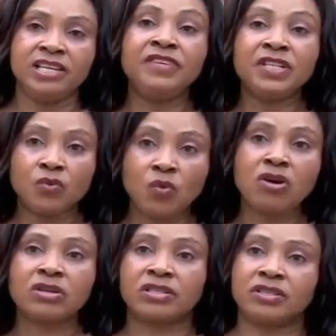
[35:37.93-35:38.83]
if it
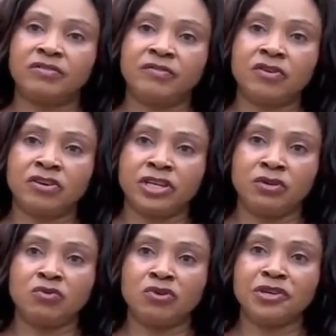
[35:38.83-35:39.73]
works for
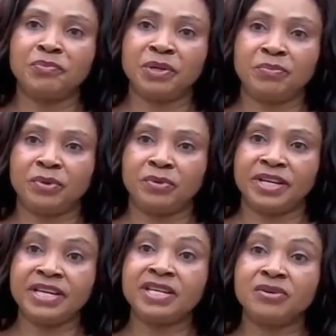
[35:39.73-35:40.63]
the Ogoni people,
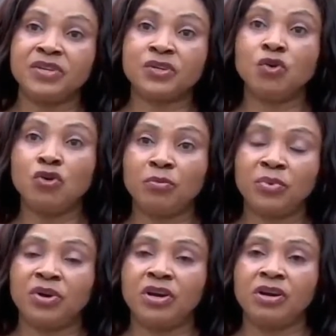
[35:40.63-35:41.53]
then there is hope